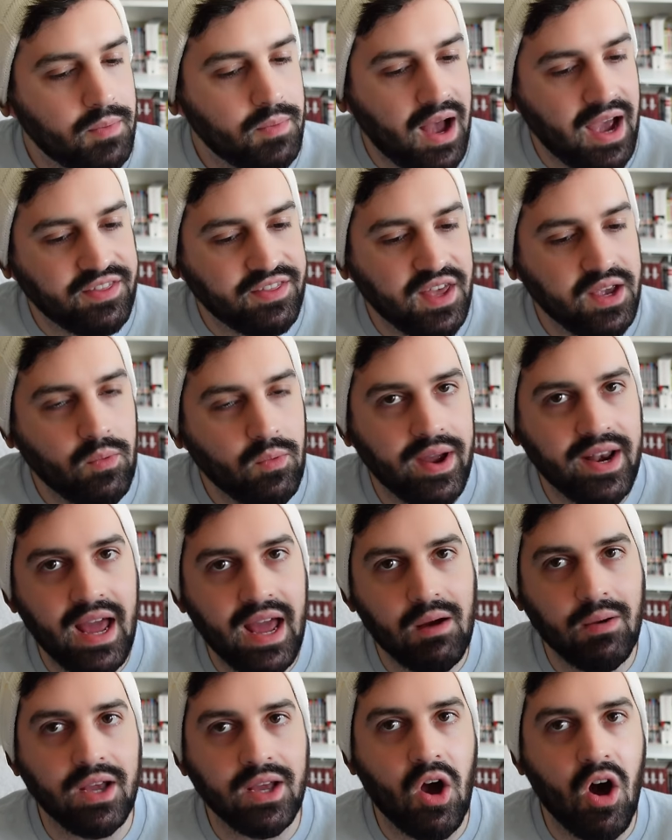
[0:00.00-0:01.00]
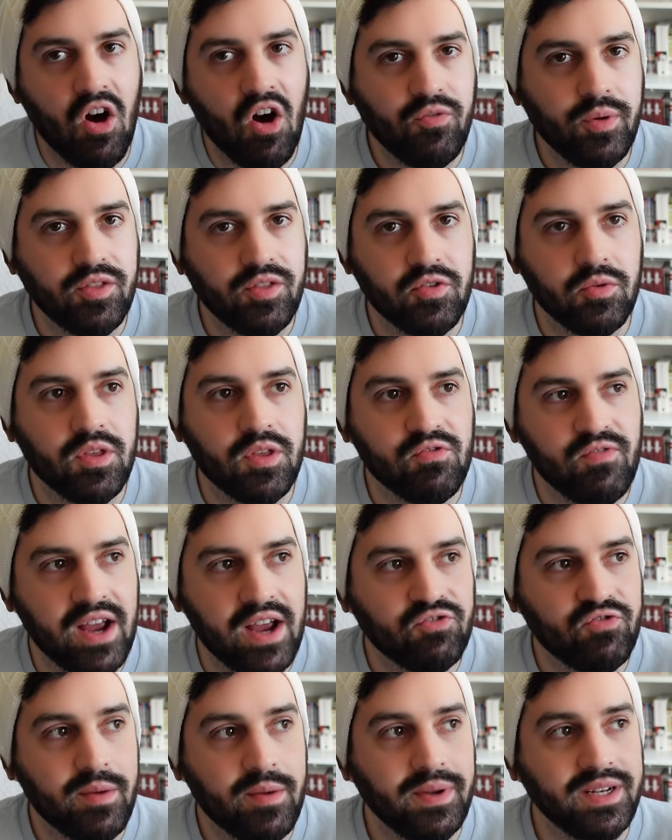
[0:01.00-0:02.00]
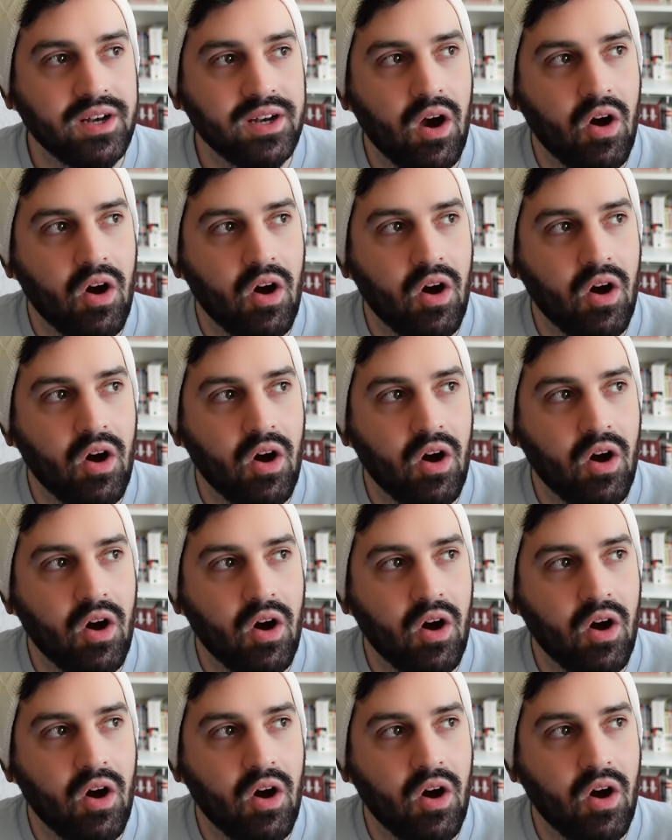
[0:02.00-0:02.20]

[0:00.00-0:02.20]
But I think we're now like halfway through the Red Ribbon